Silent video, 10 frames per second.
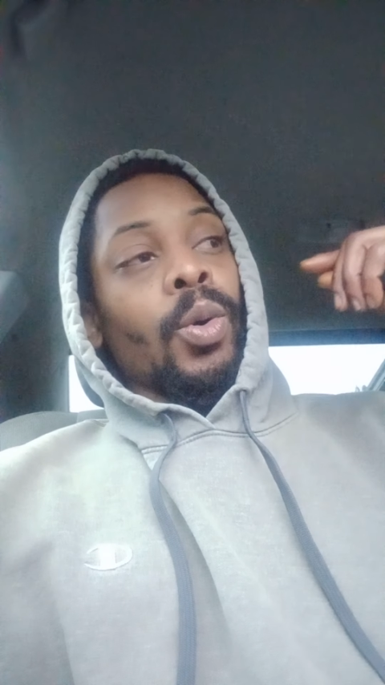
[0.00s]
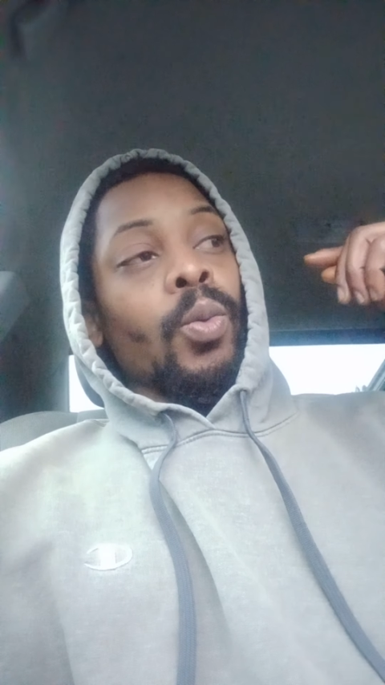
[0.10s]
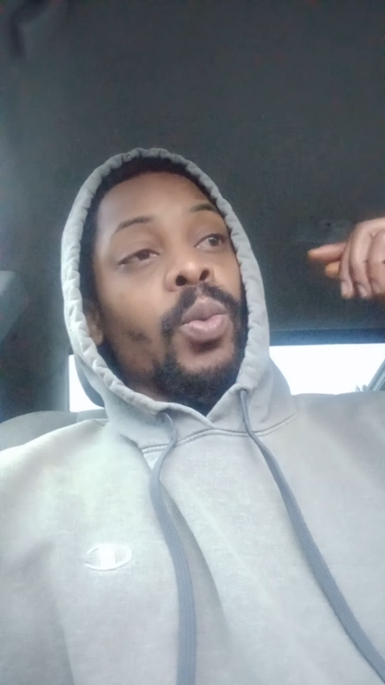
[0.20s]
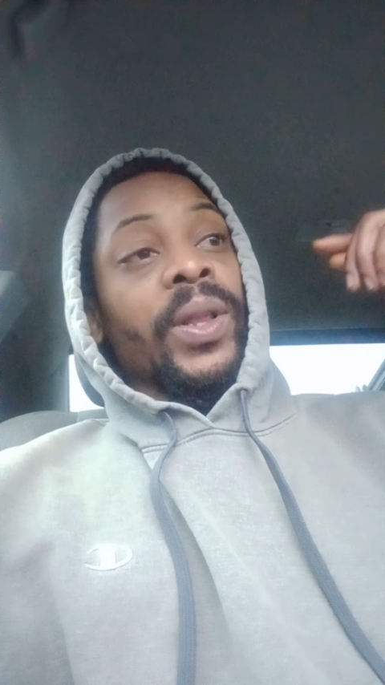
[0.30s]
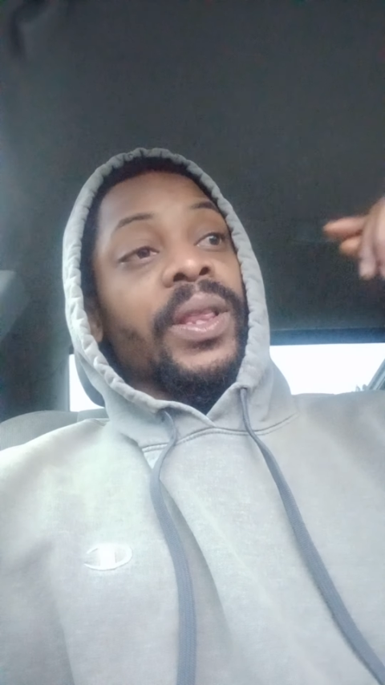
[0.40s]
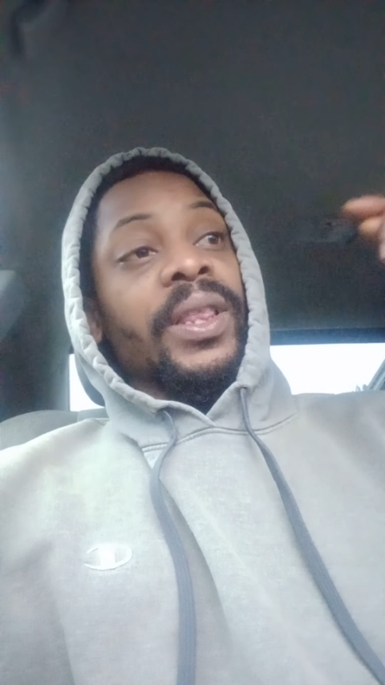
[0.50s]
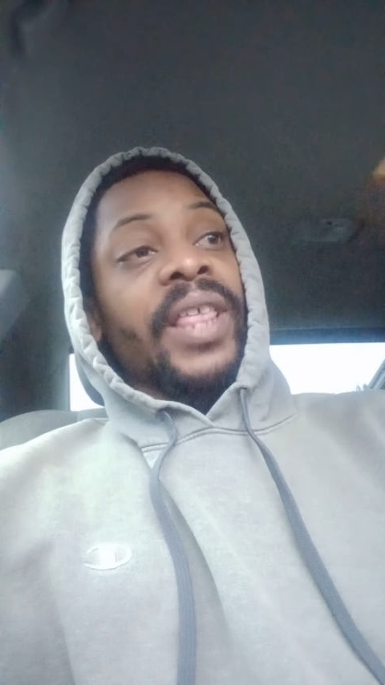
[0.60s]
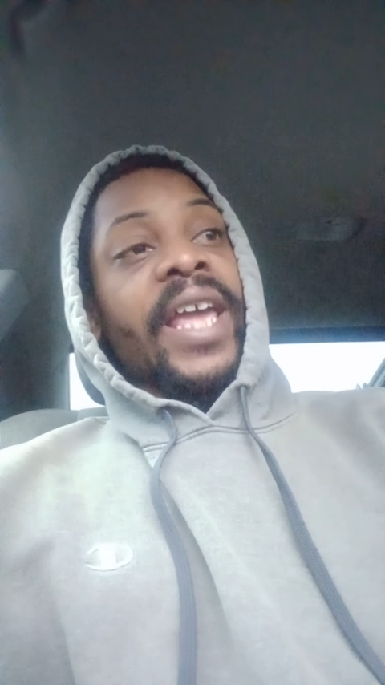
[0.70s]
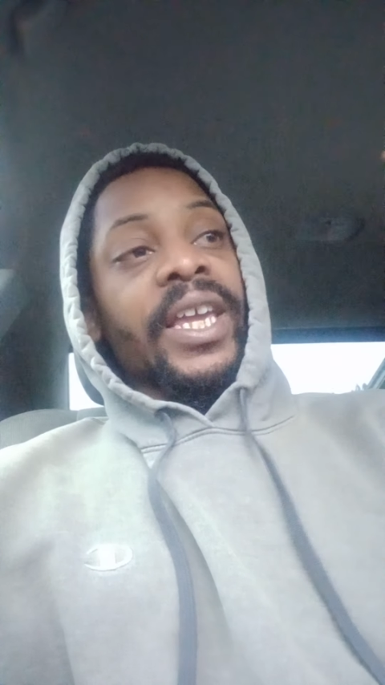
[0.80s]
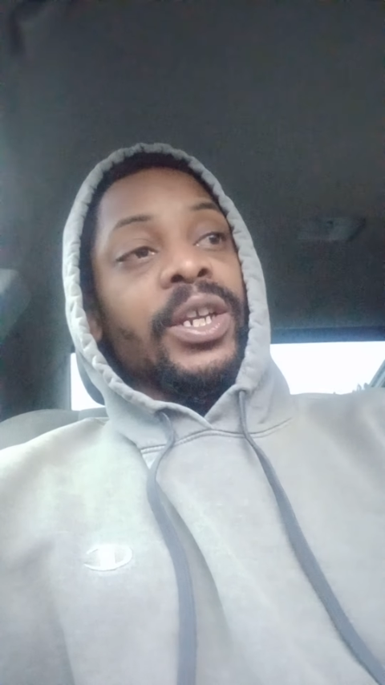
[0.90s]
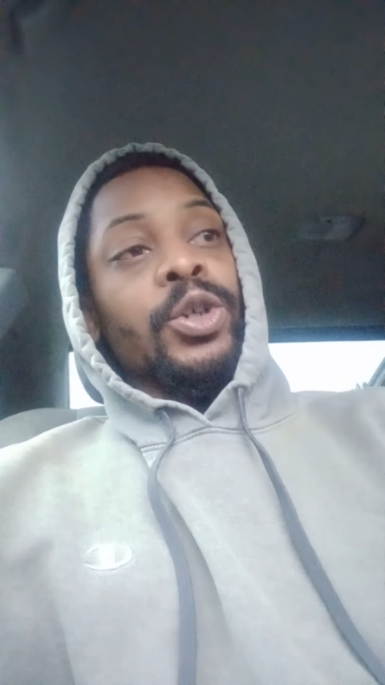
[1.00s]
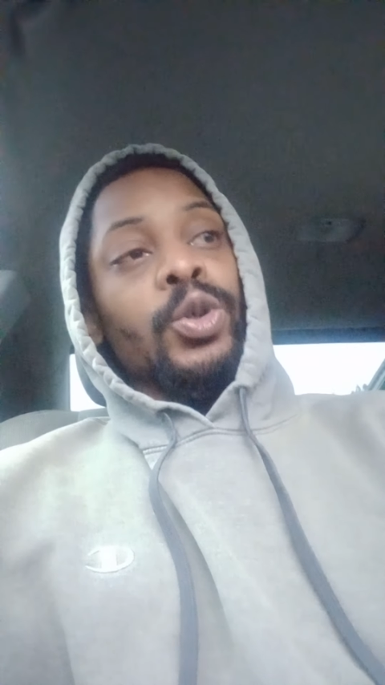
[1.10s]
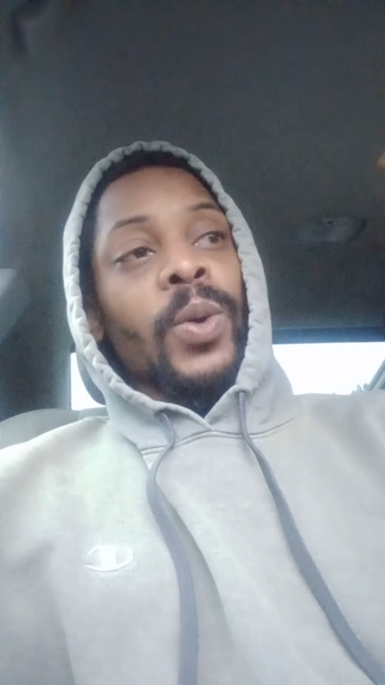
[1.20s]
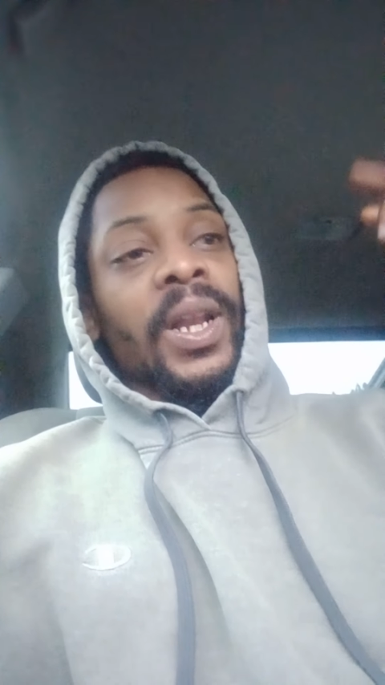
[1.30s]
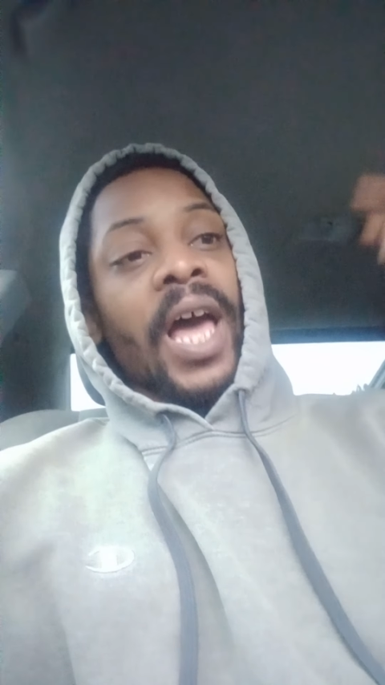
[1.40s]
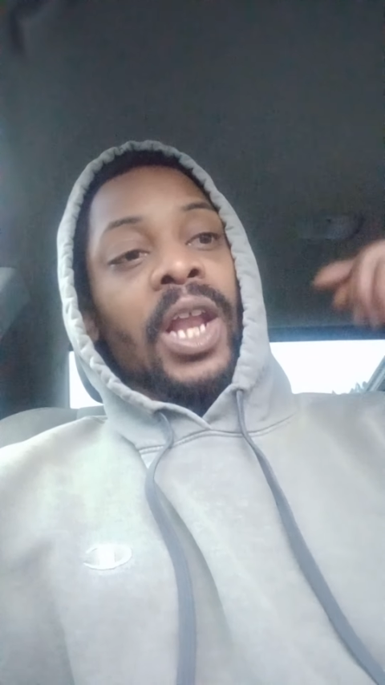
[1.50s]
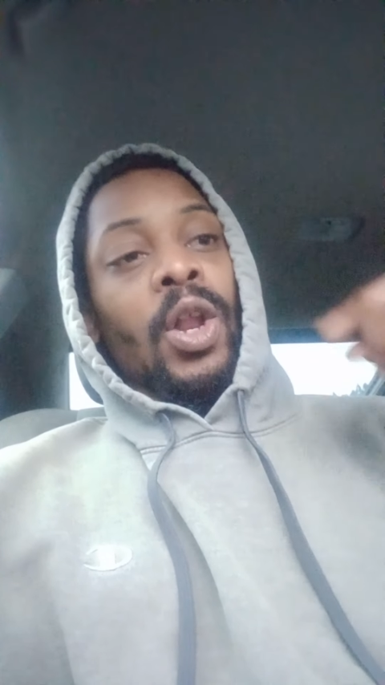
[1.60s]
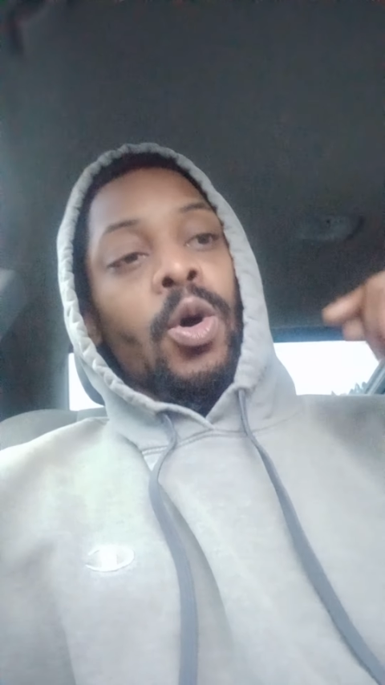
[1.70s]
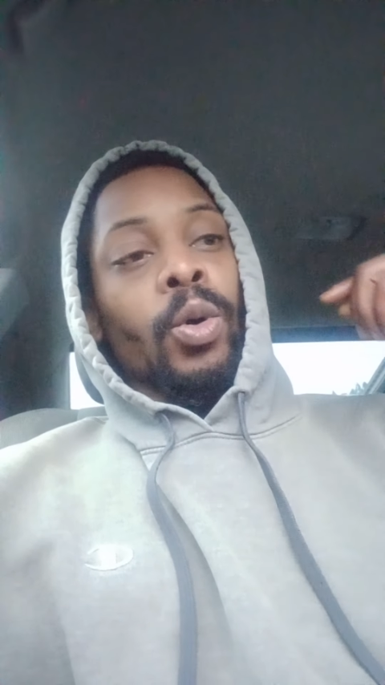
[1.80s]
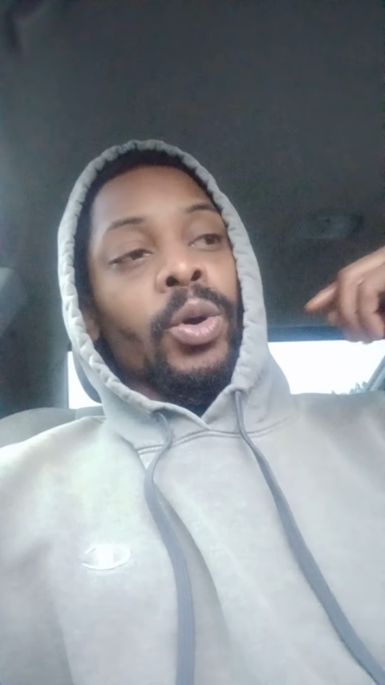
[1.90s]
what they can do a lot
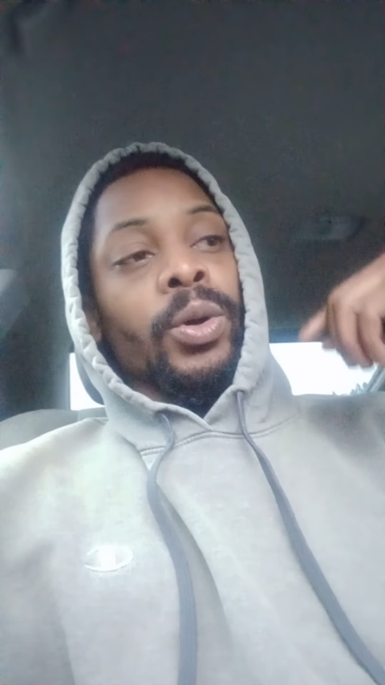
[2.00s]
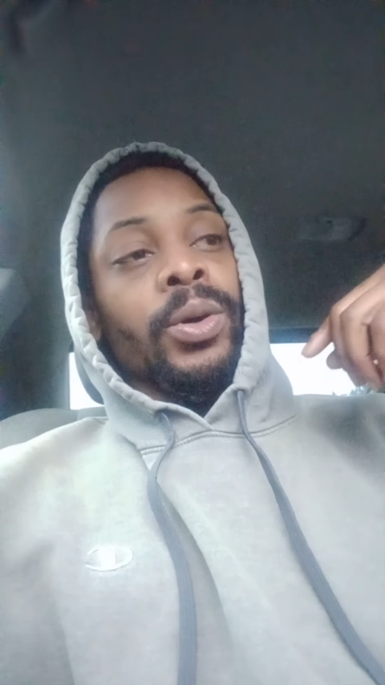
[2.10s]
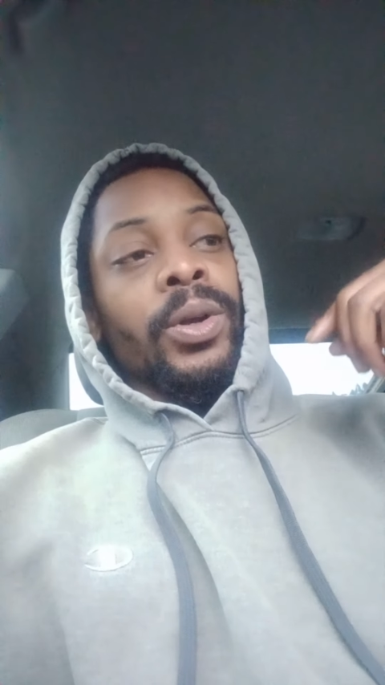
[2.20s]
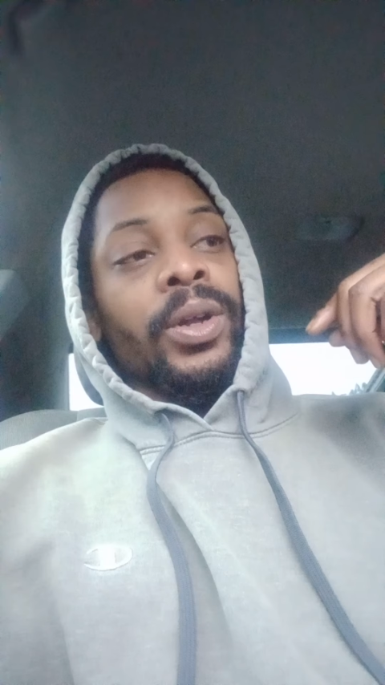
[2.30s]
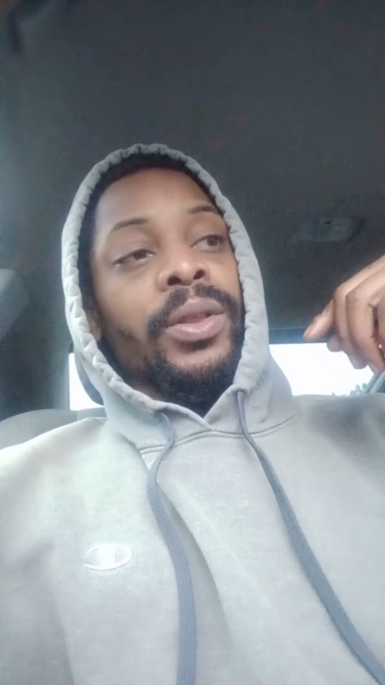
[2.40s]
longer